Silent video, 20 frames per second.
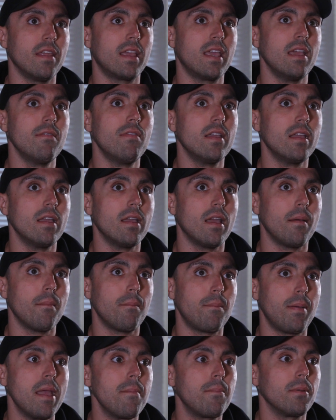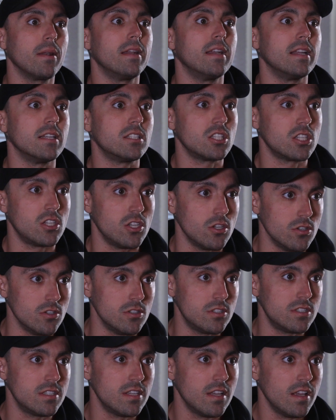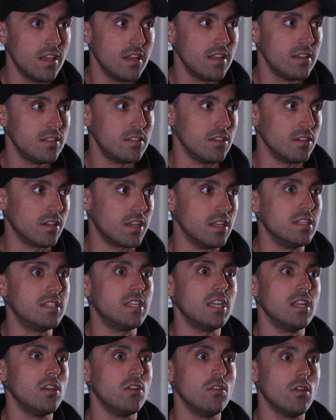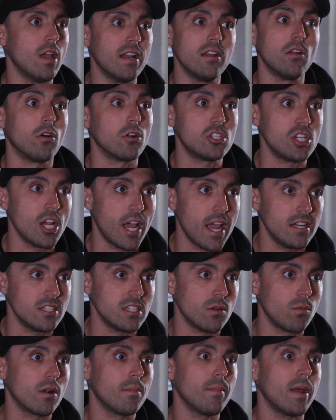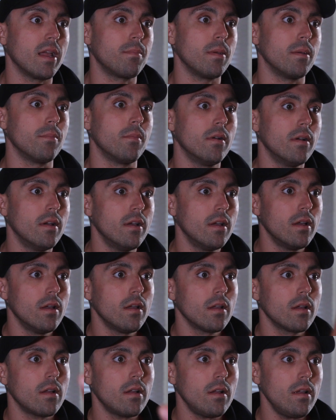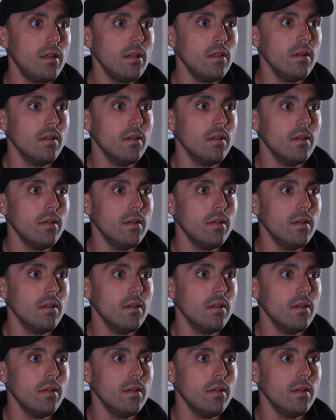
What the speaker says: They're giving people an excuse to continue and not change. But I think it goes beyond that.